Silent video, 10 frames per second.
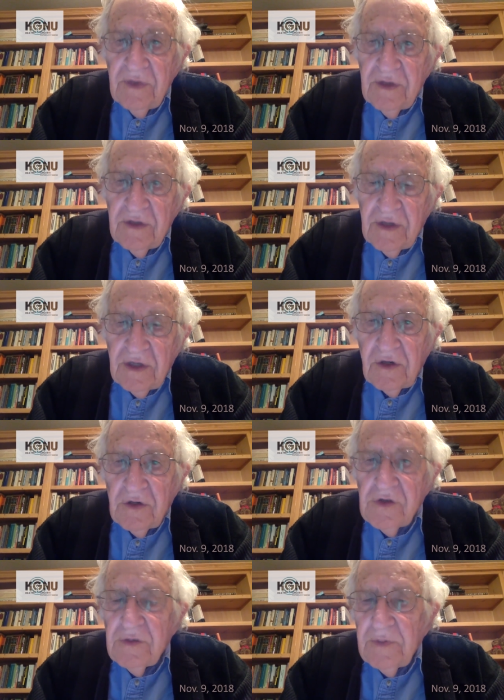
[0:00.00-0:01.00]
They learned
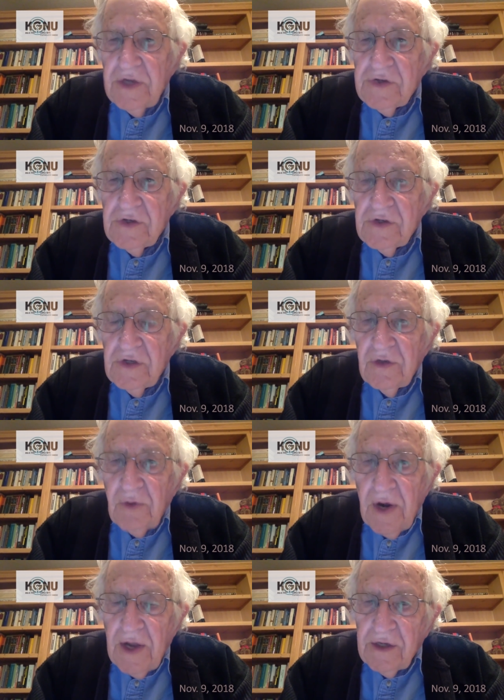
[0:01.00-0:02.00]
some lessons in
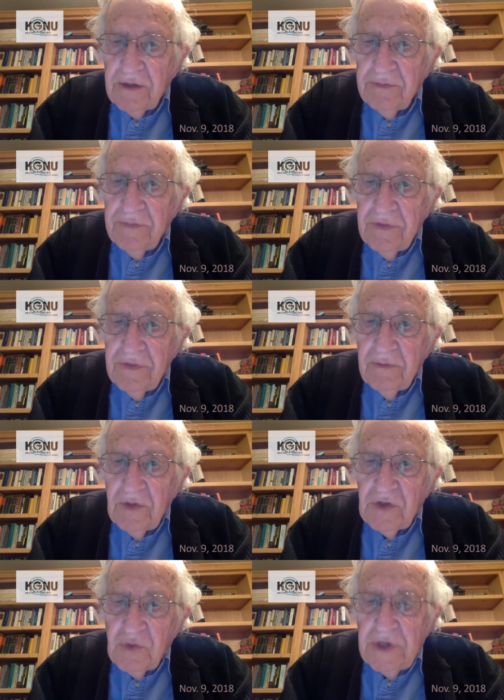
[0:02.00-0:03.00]
Iraq, a
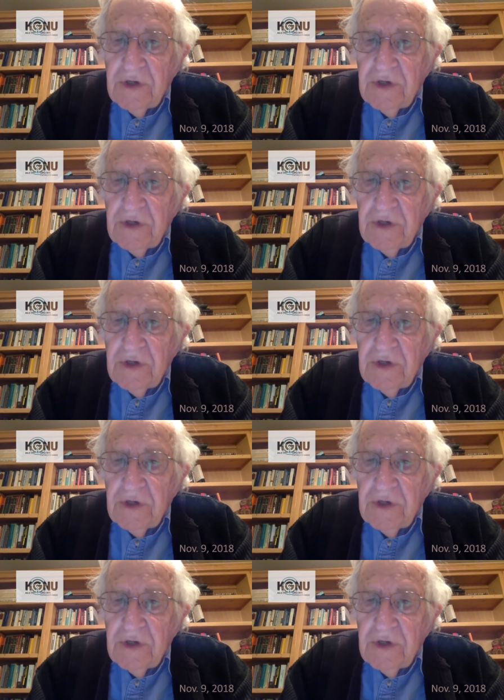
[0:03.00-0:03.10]
much weaker